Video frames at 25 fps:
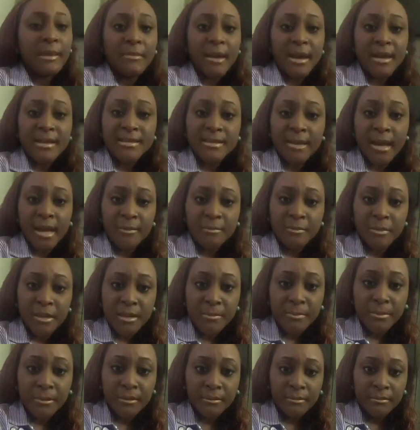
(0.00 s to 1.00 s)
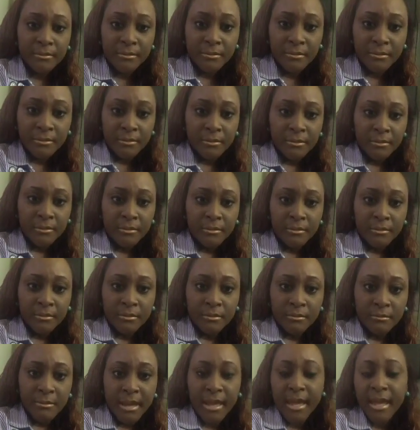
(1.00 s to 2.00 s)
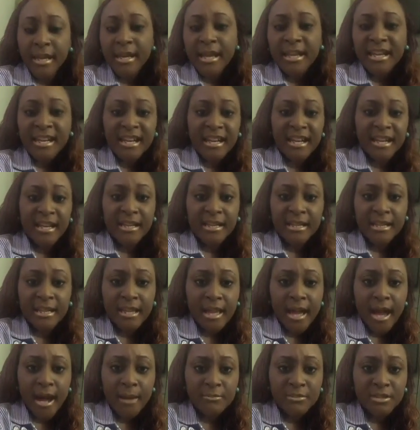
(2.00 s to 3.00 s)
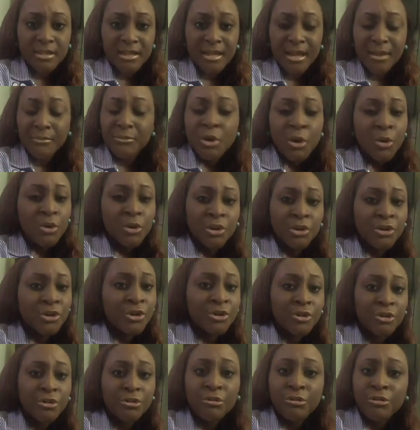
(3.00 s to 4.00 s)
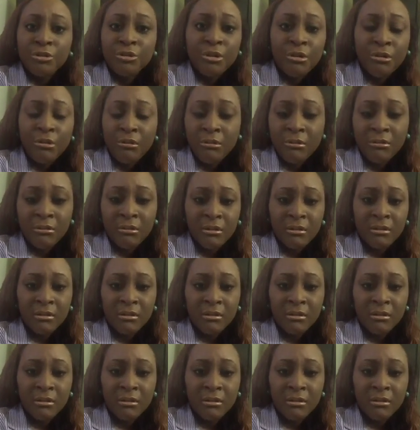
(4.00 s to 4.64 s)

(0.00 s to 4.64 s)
may have side people. Make any little thing happen to them. No.